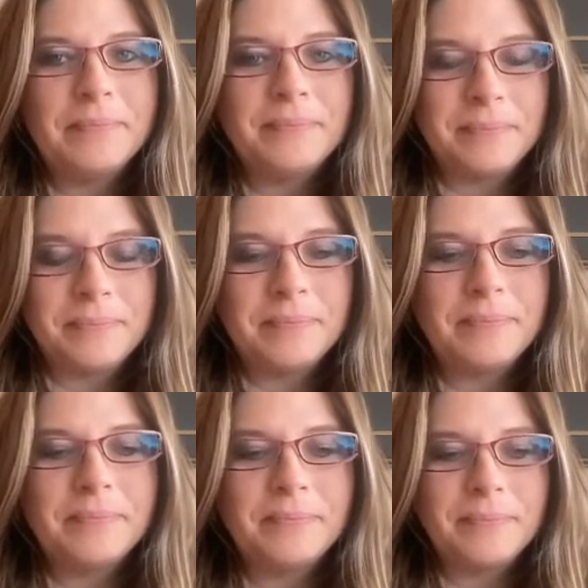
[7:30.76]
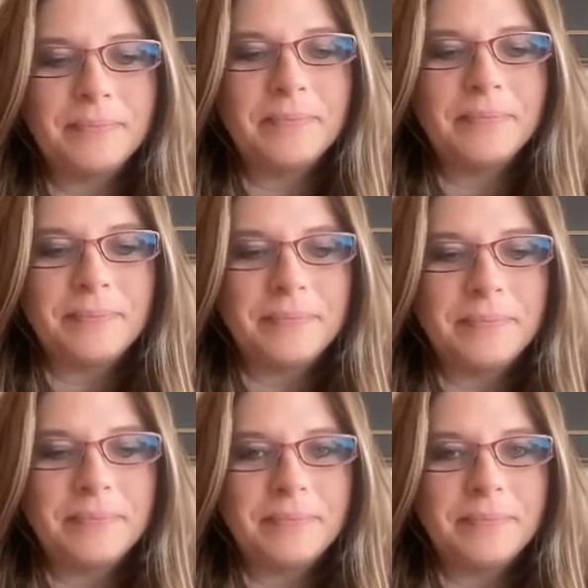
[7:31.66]

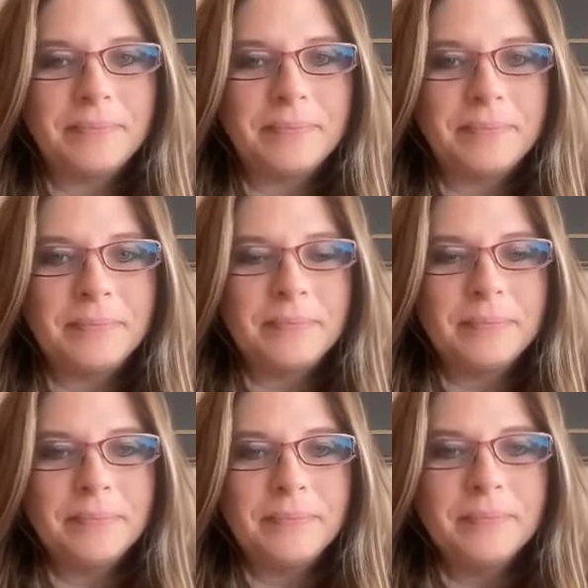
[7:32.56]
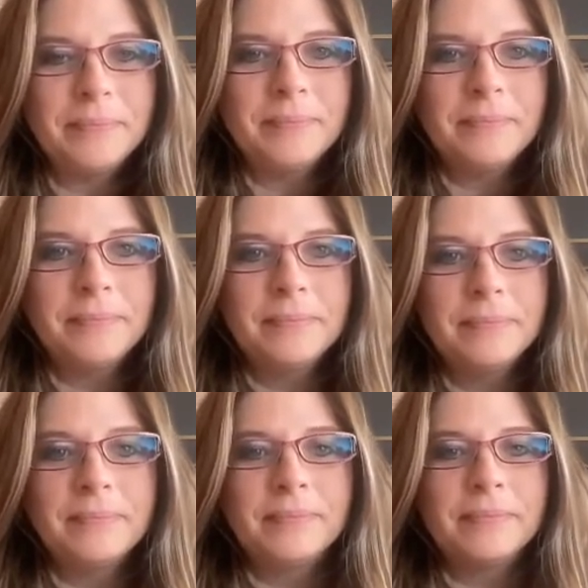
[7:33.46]

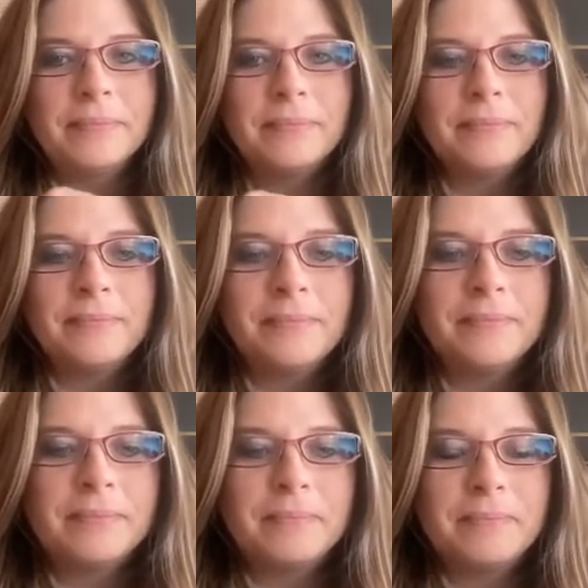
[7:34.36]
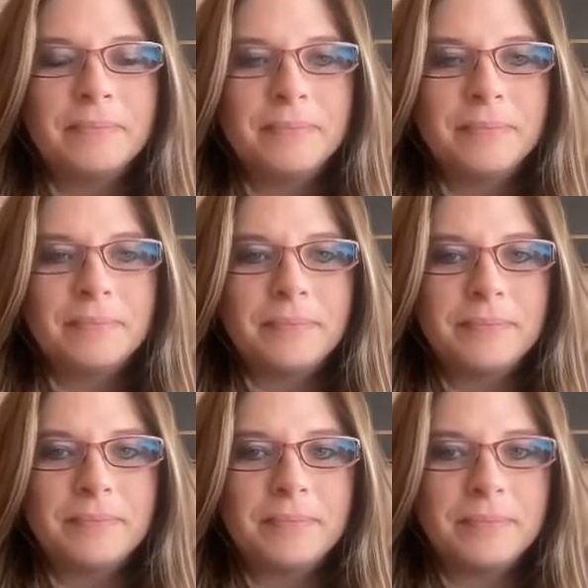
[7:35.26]

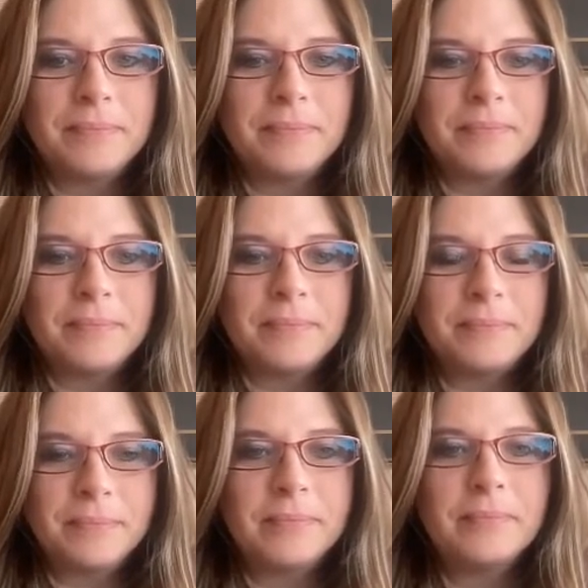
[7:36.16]
(not speaking)